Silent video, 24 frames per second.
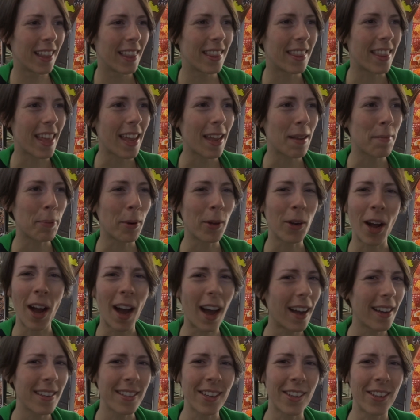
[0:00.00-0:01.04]
they put
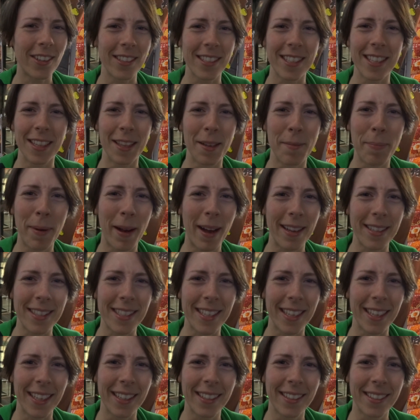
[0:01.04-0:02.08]
hot dogs in the
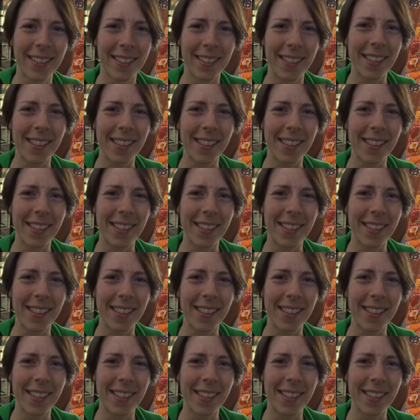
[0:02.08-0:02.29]
pasta.